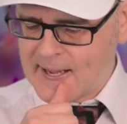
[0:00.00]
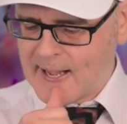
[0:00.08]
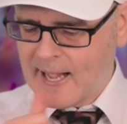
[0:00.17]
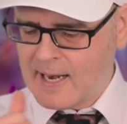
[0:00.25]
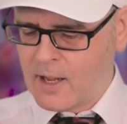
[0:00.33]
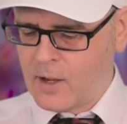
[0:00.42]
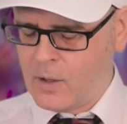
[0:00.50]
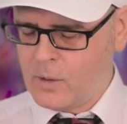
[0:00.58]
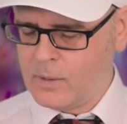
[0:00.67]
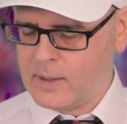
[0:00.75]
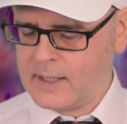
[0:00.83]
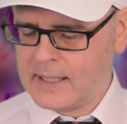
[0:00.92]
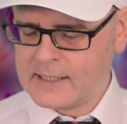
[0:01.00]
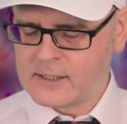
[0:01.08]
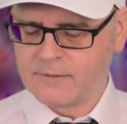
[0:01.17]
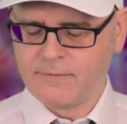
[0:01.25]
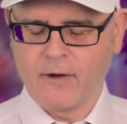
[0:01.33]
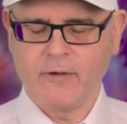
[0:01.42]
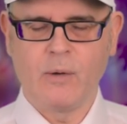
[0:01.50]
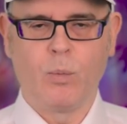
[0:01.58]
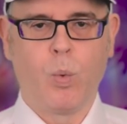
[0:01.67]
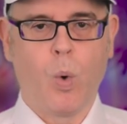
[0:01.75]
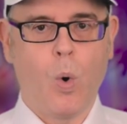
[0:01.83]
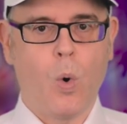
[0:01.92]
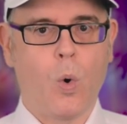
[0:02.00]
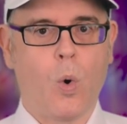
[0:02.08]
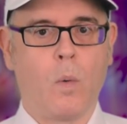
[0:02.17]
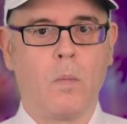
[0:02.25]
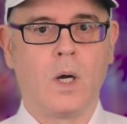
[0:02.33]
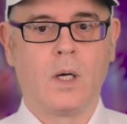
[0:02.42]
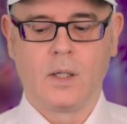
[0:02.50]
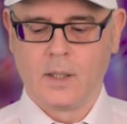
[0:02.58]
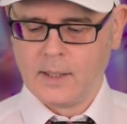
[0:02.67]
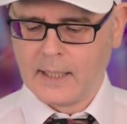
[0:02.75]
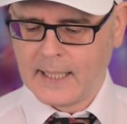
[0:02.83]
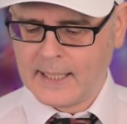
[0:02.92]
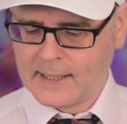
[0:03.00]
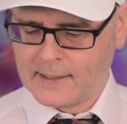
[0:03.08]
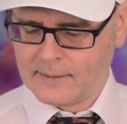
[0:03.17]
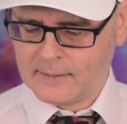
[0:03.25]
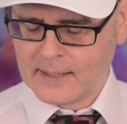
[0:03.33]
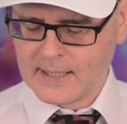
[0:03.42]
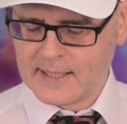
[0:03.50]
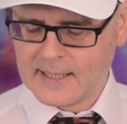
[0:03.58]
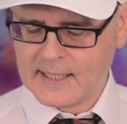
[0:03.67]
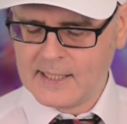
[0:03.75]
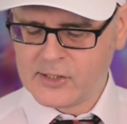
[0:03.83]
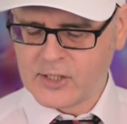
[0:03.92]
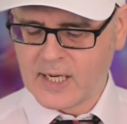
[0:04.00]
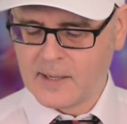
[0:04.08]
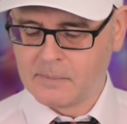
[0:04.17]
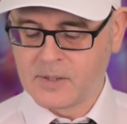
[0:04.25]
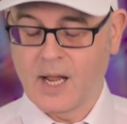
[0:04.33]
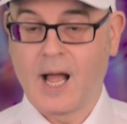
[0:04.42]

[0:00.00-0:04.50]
Hello. It's very warm here in Egypt.